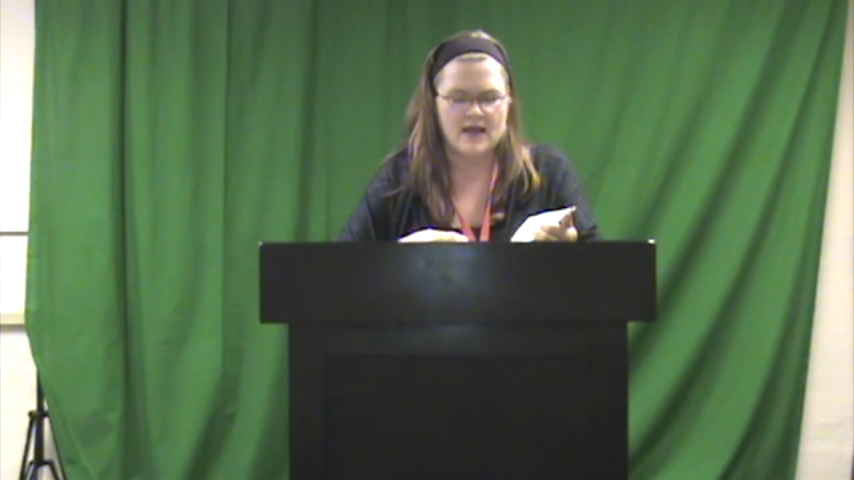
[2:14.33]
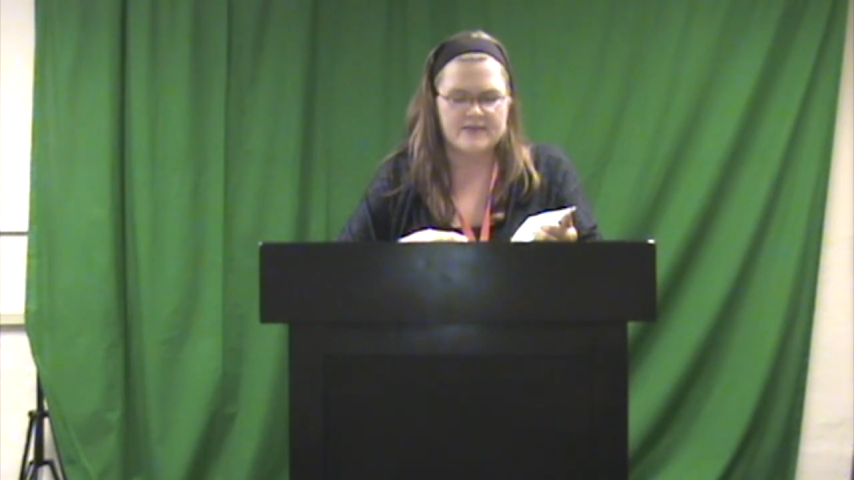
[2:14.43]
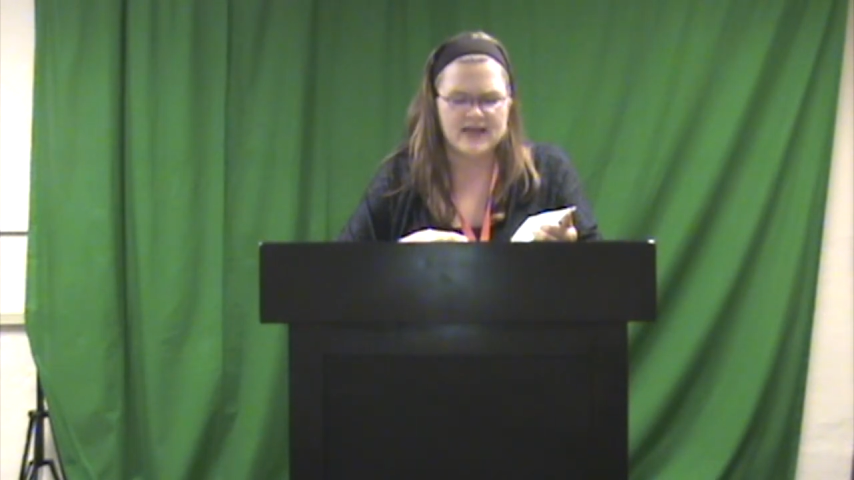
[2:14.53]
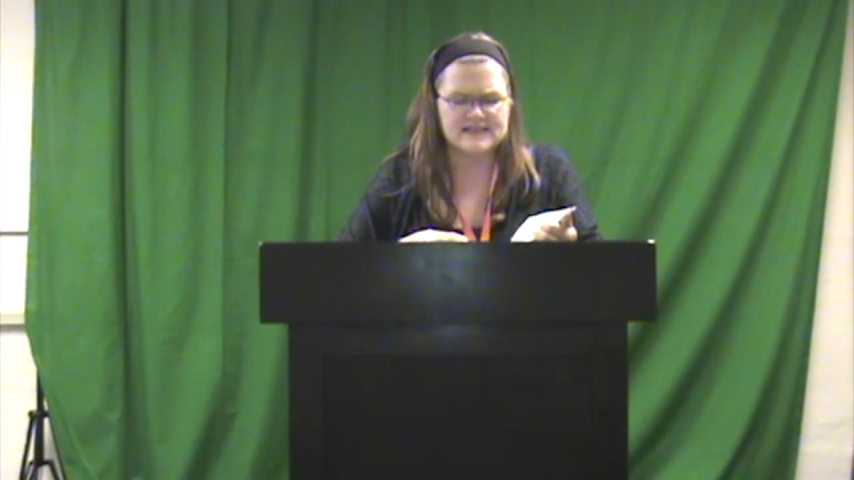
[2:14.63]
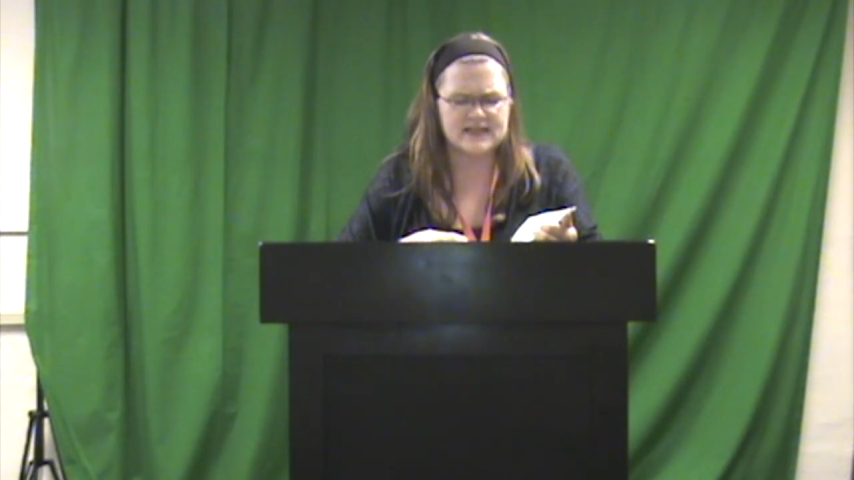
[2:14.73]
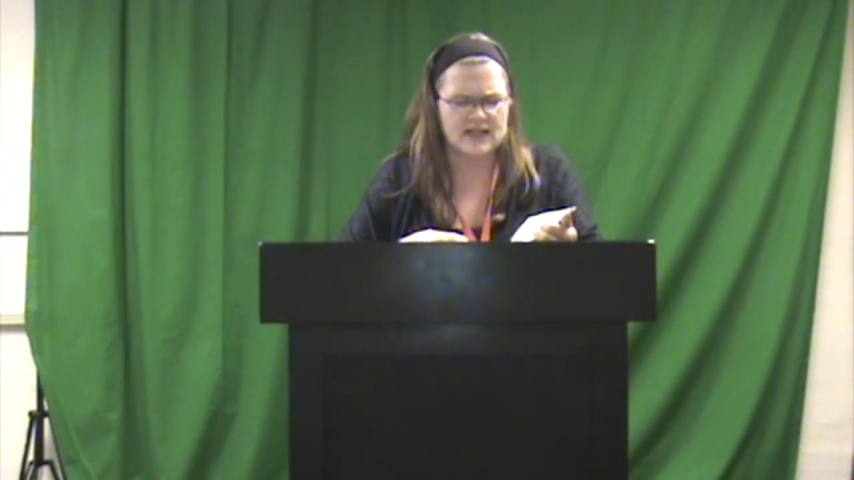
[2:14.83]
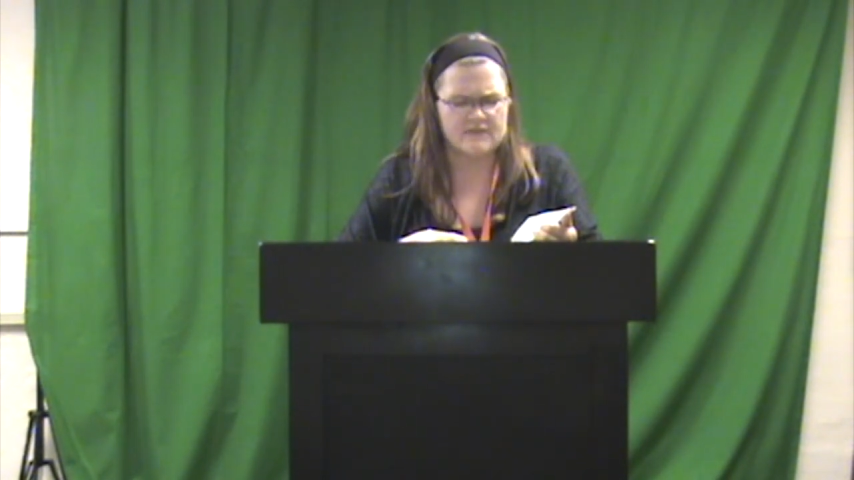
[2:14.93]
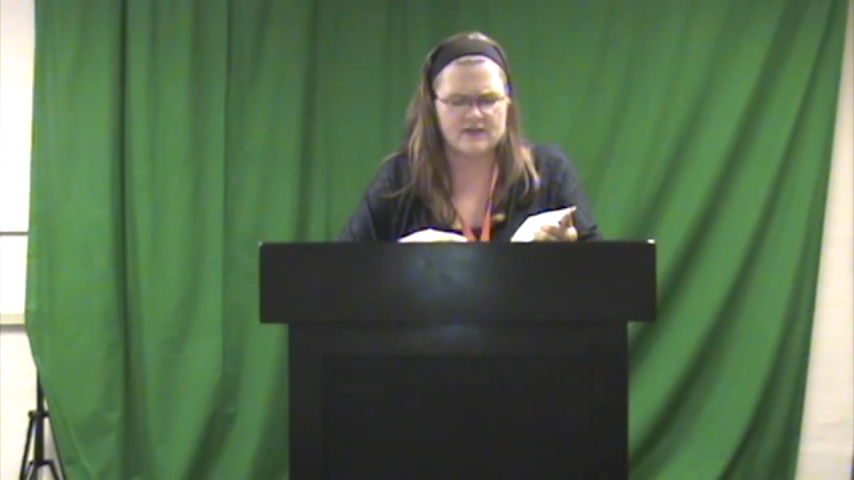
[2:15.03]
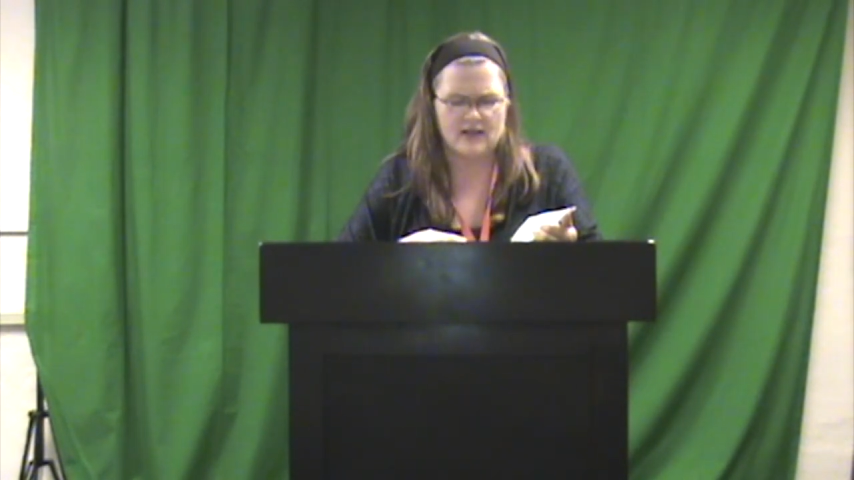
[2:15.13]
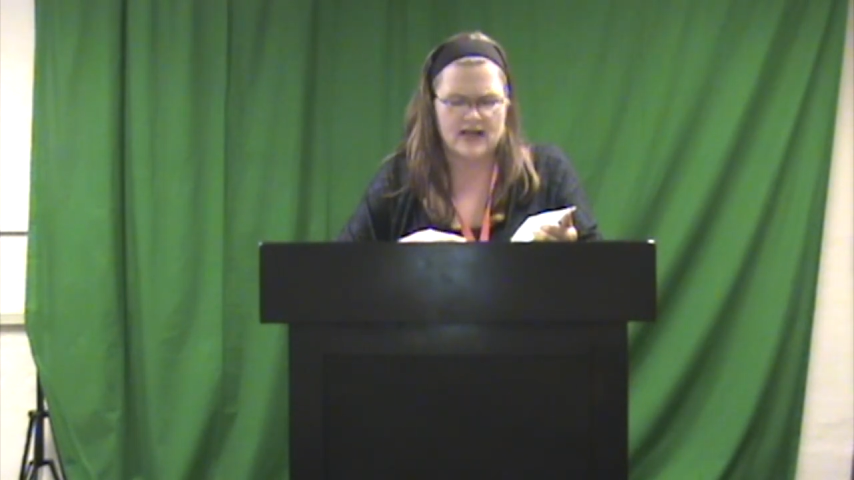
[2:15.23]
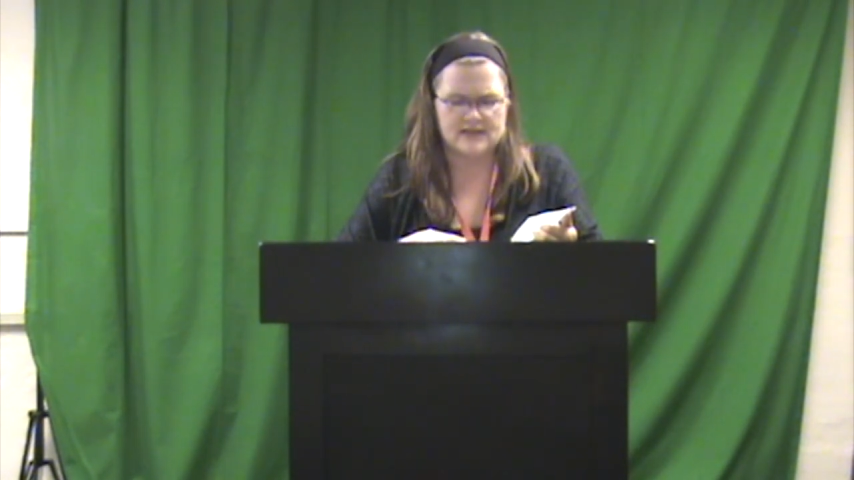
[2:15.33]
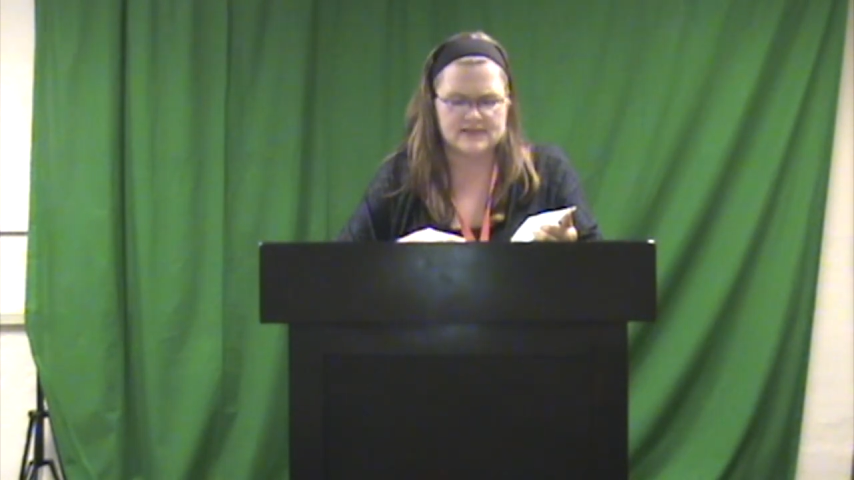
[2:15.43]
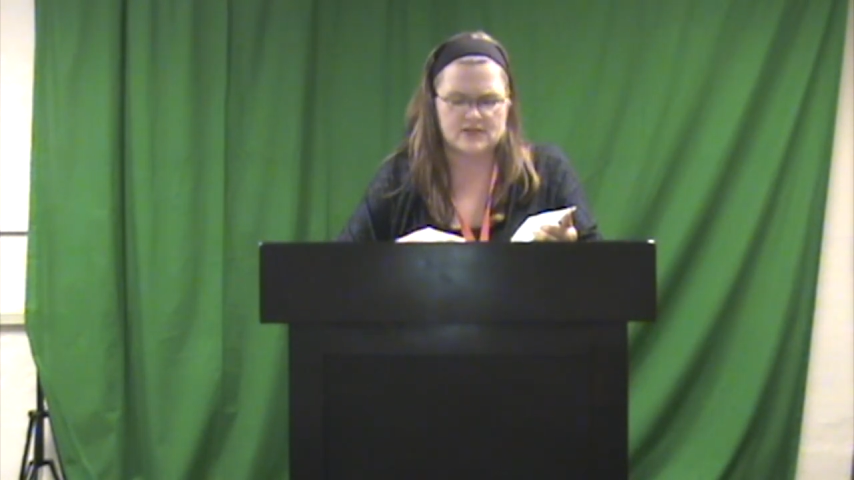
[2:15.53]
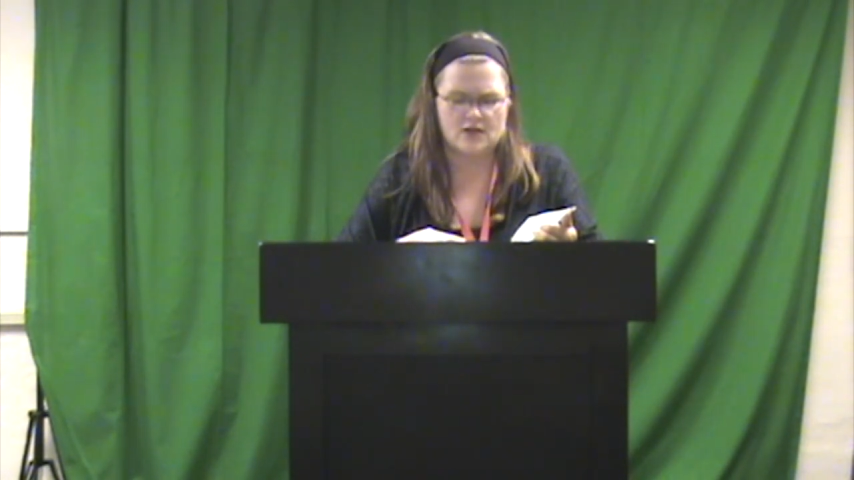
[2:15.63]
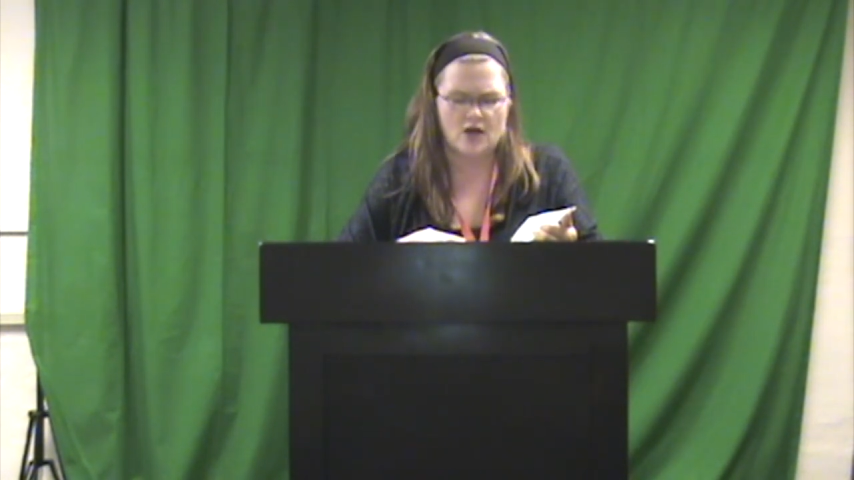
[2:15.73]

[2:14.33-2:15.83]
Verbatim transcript: That's enough class.